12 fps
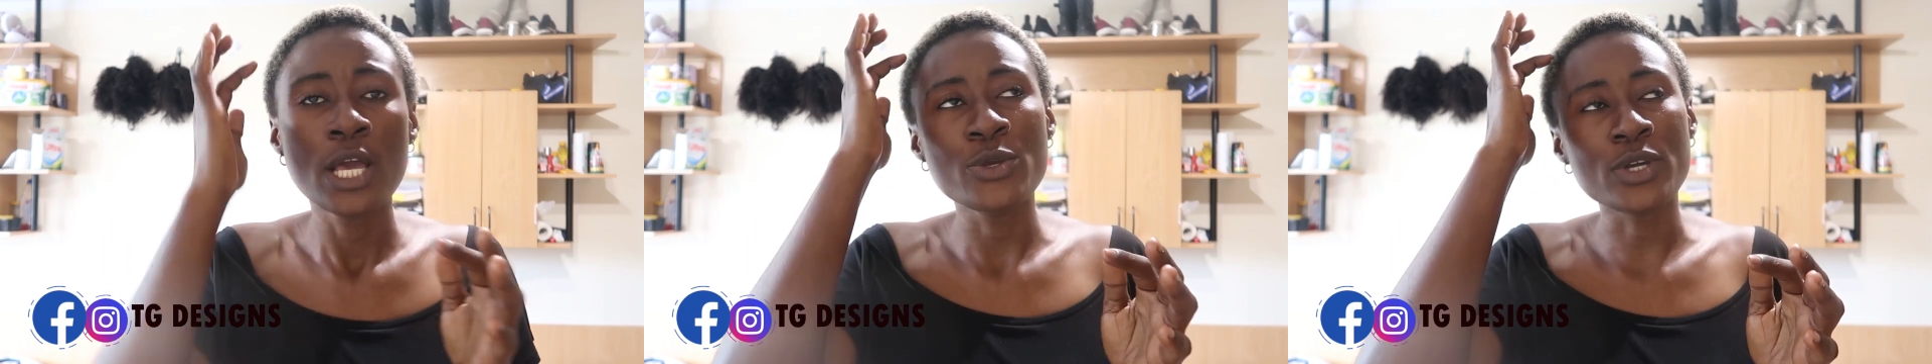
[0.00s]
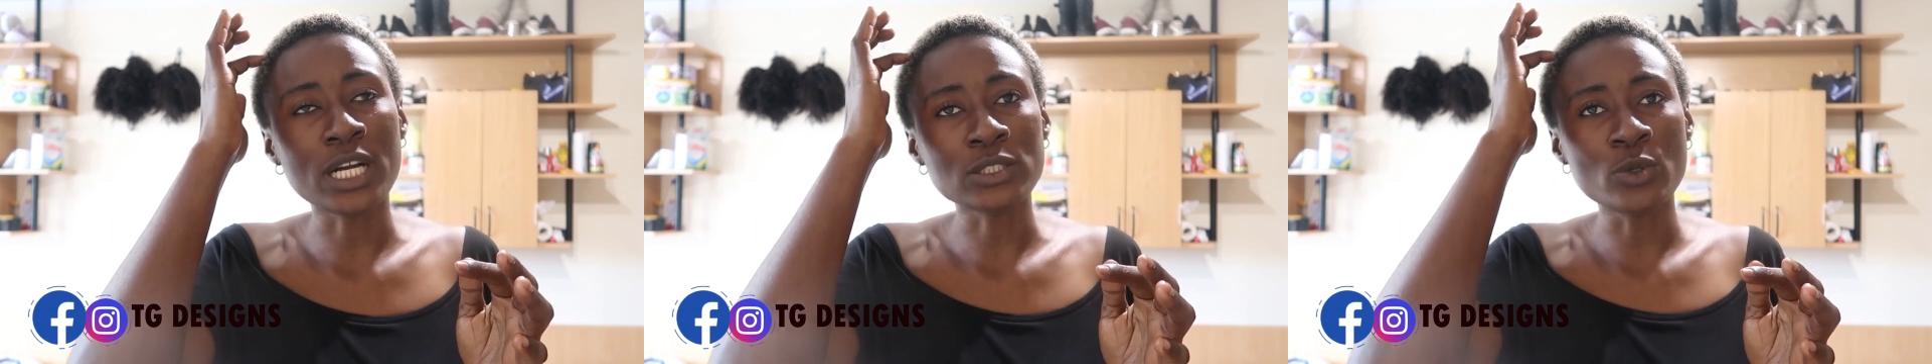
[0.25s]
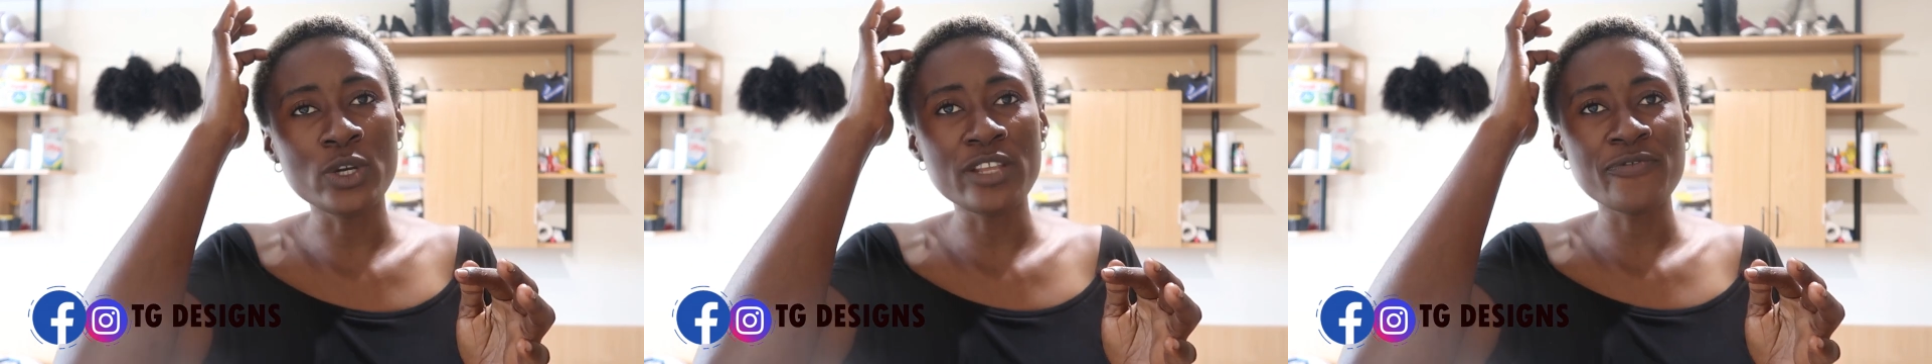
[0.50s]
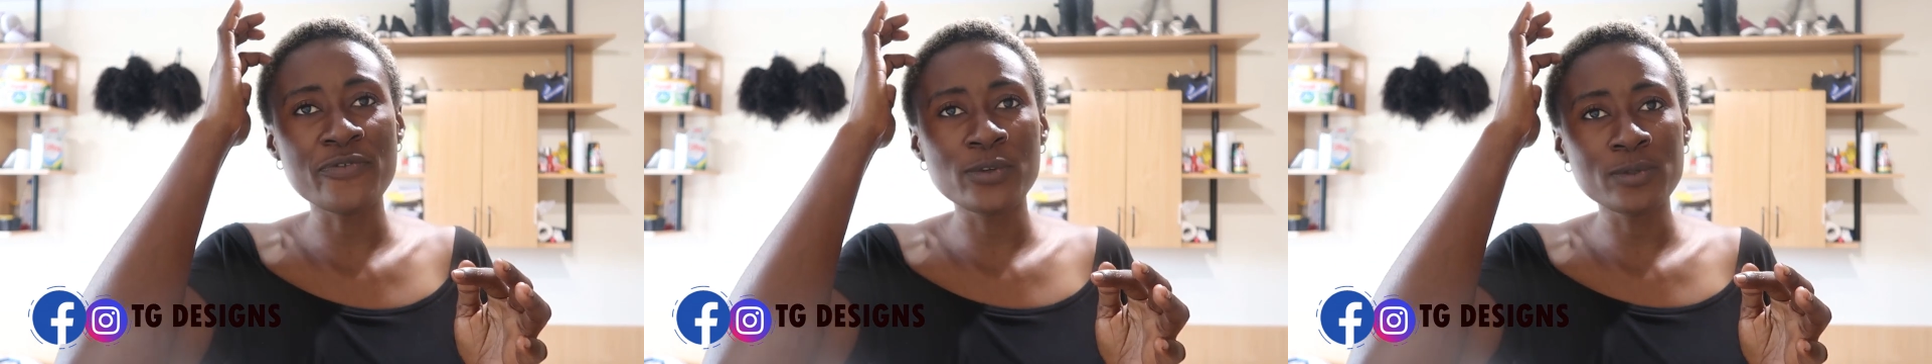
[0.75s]
you can
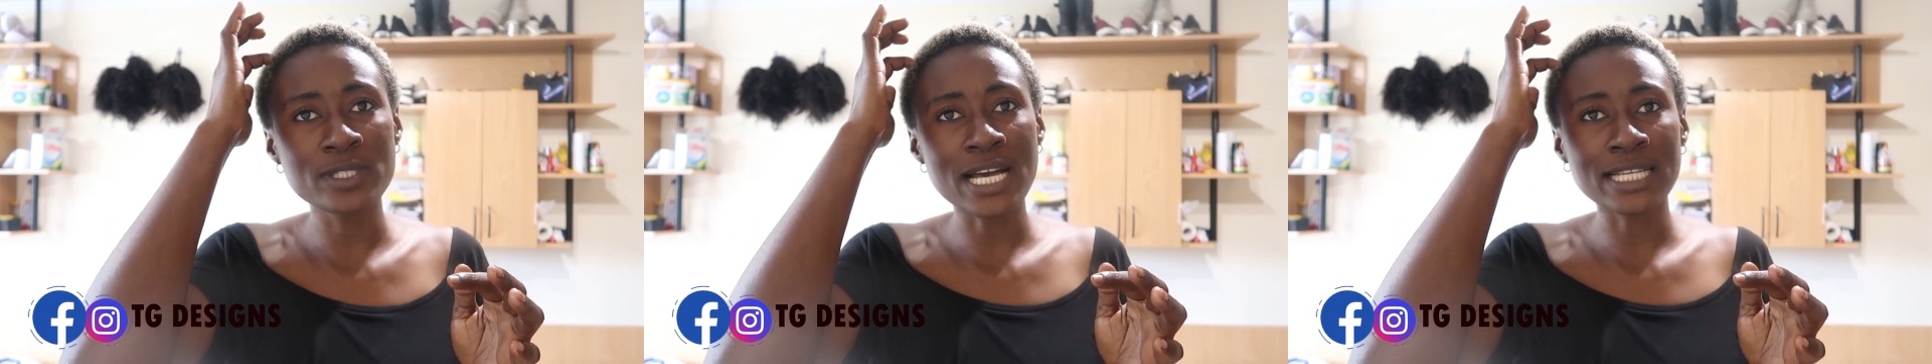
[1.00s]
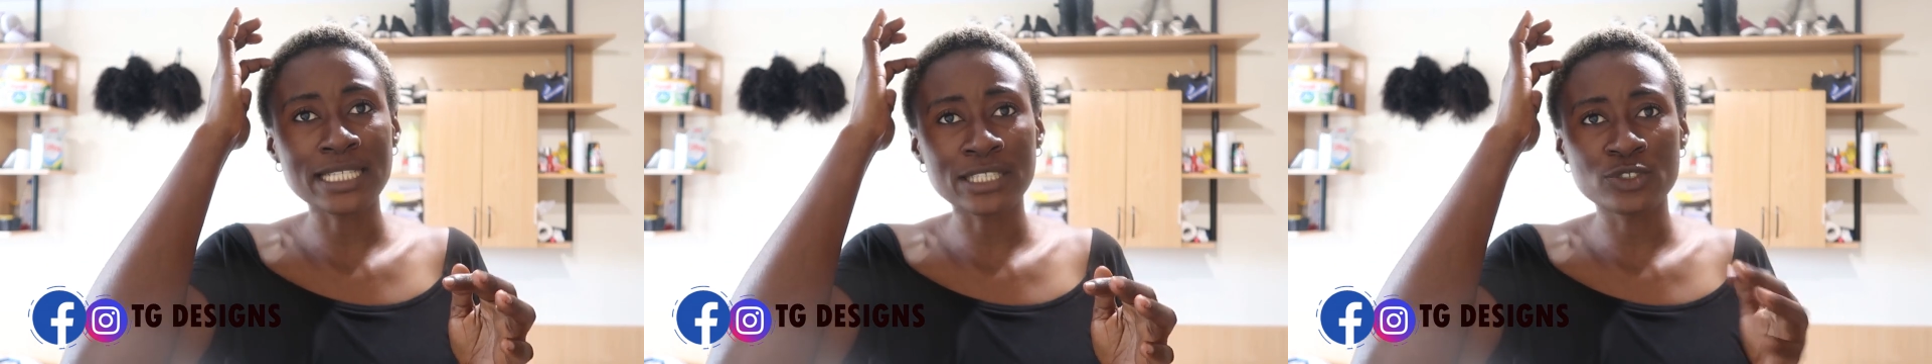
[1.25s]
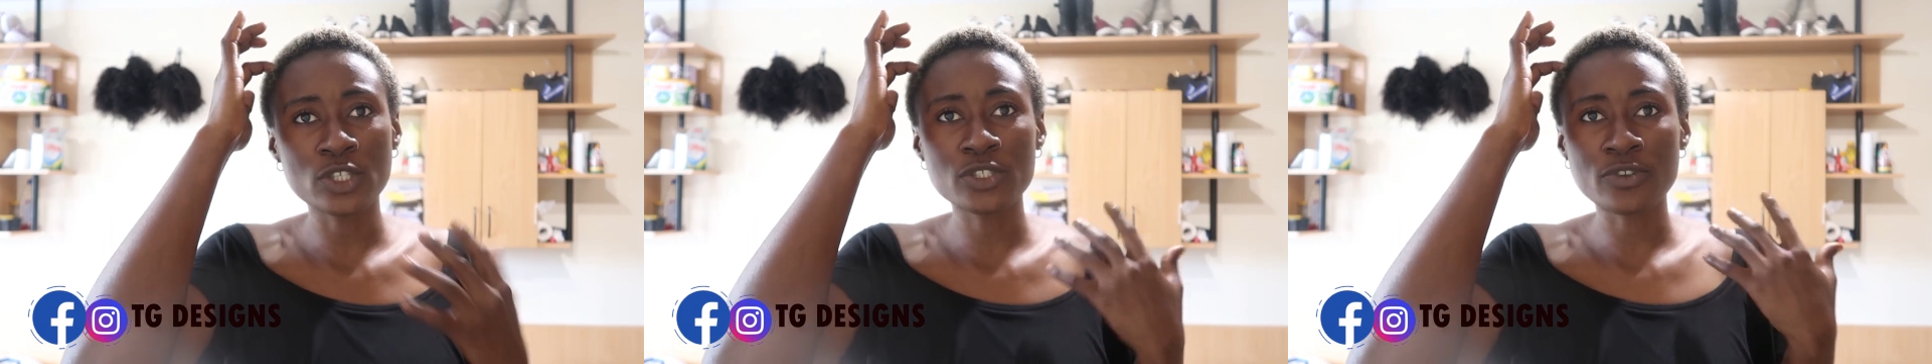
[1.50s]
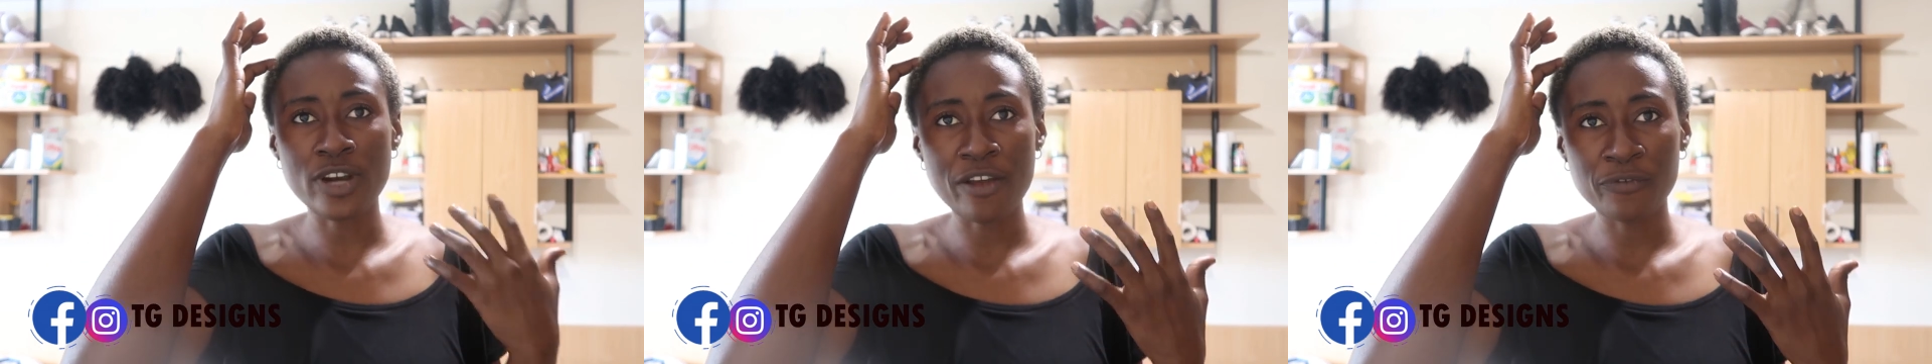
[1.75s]
only feel sad and
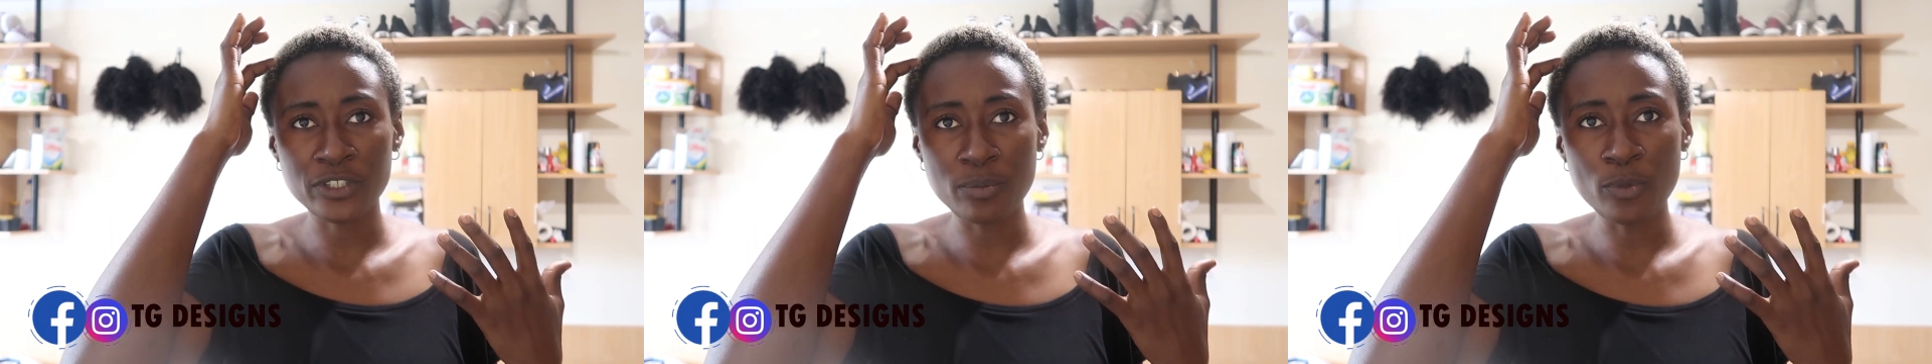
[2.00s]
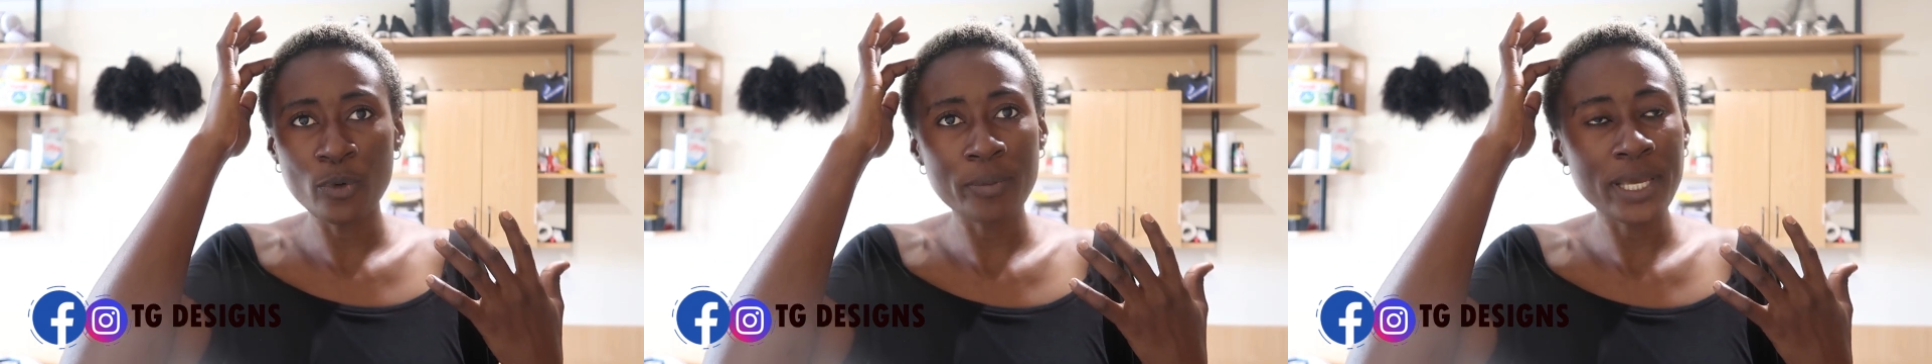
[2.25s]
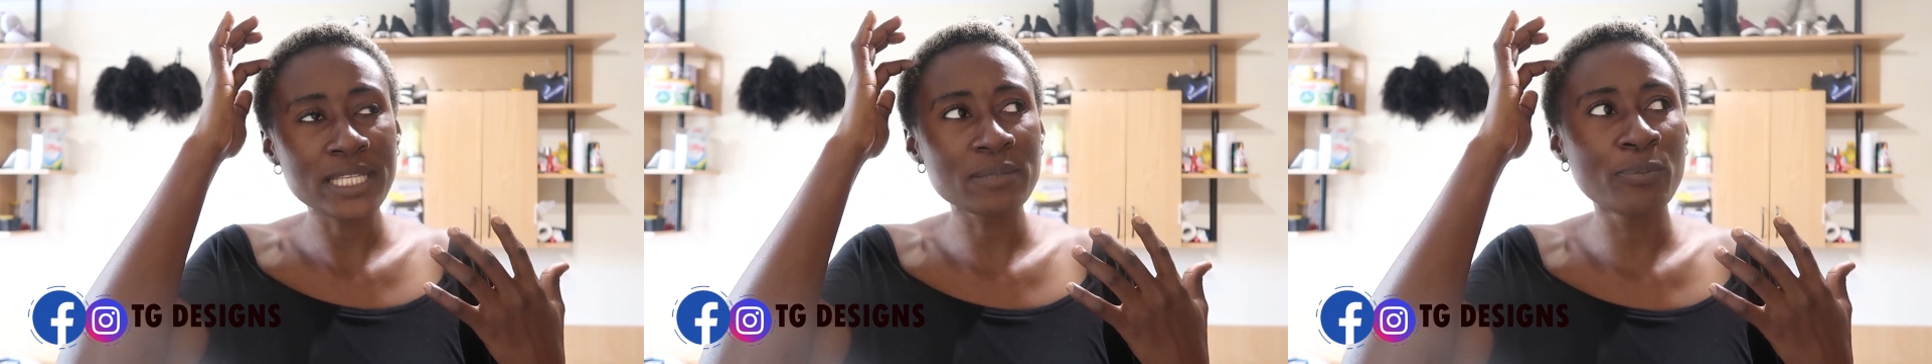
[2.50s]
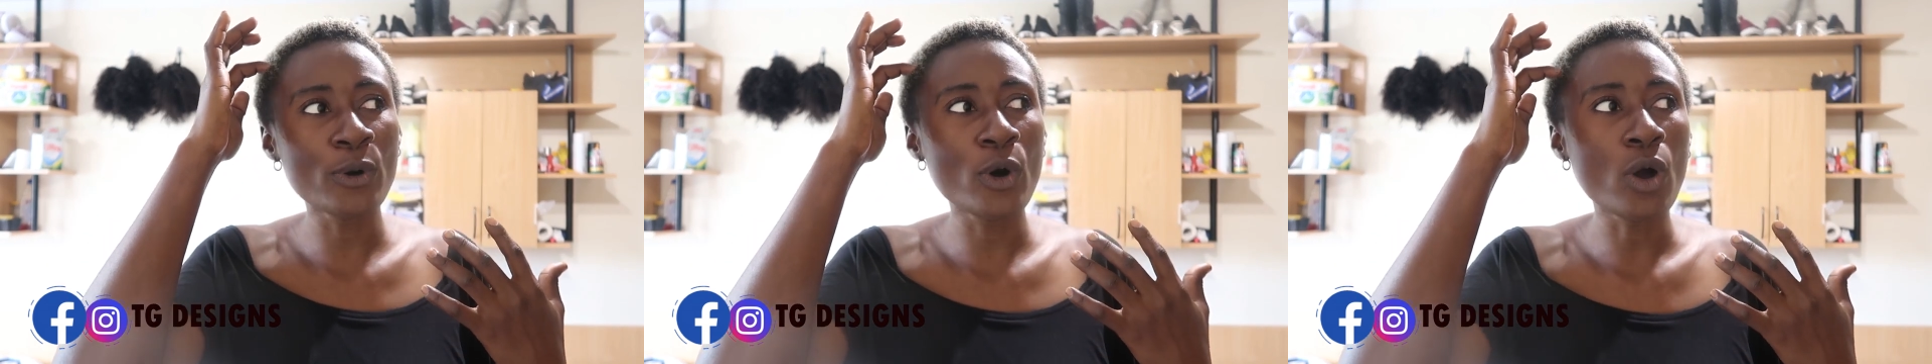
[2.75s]
just cry for the
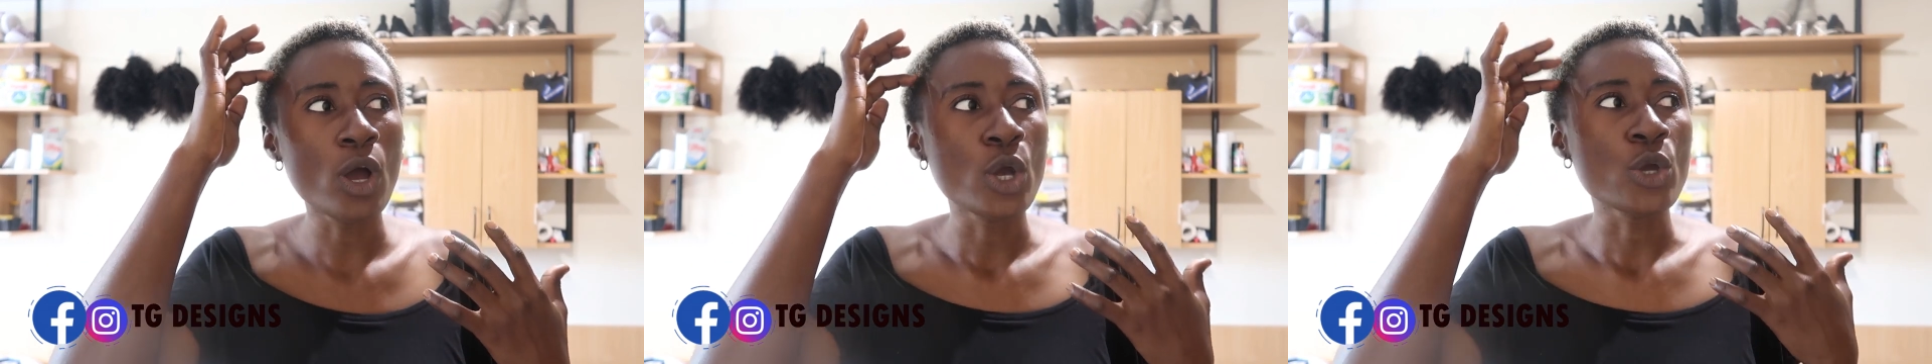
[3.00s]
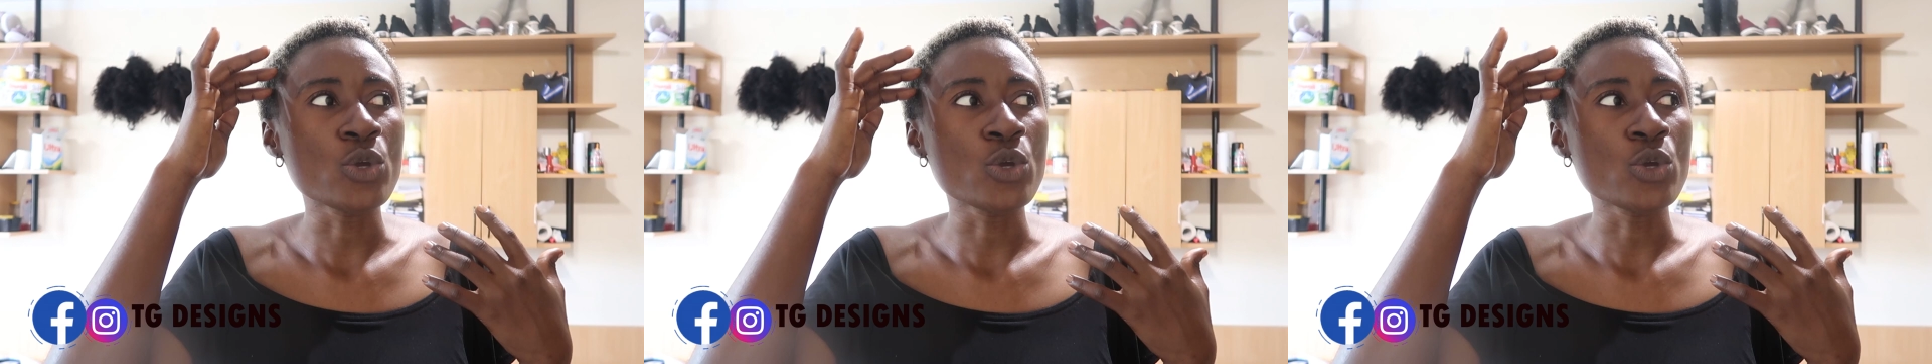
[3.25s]
moment, but